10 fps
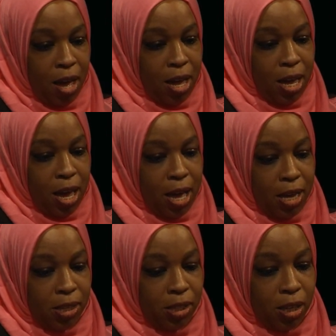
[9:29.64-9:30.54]

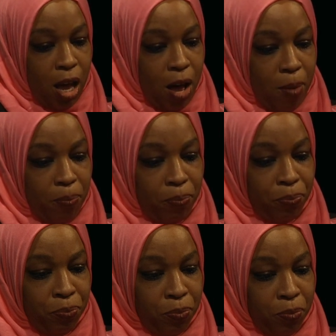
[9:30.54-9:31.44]
and,
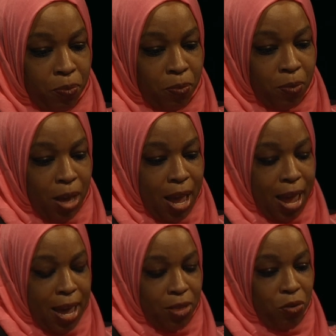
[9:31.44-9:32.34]
um,
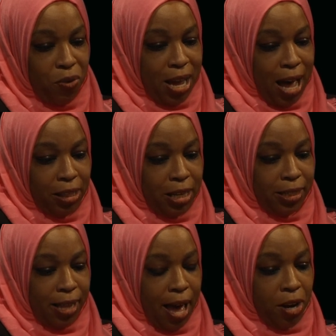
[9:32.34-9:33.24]
and the reality
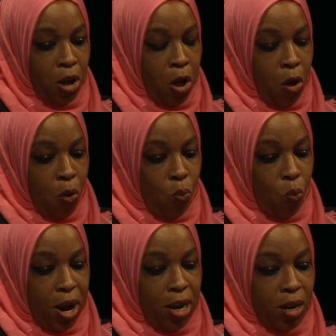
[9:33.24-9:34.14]
is that
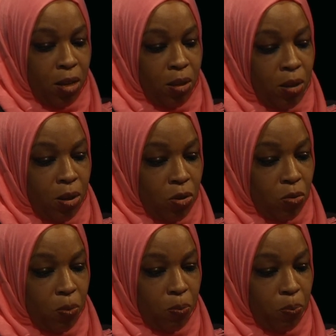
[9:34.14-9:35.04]
when
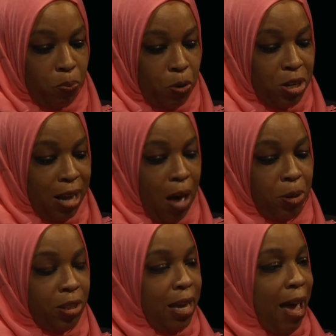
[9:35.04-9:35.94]

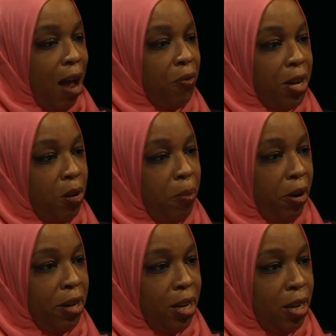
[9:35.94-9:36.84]
predominantly African
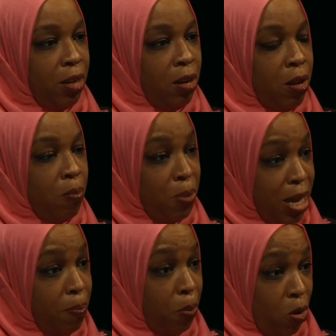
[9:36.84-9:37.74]
American
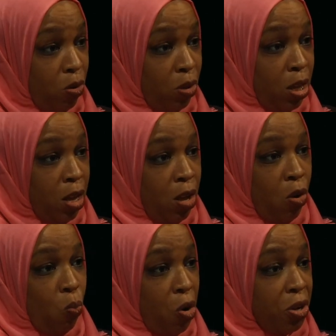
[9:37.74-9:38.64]
people,
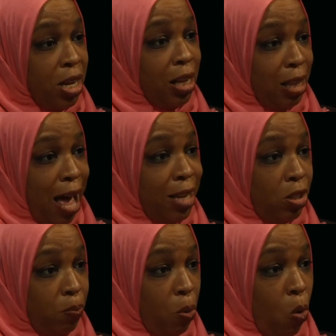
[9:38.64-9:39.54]
working class
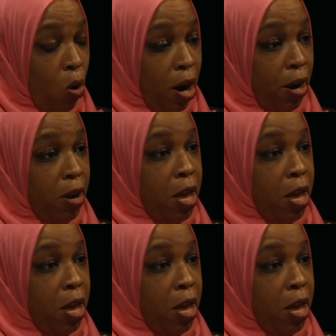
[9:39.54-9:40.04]
and poor,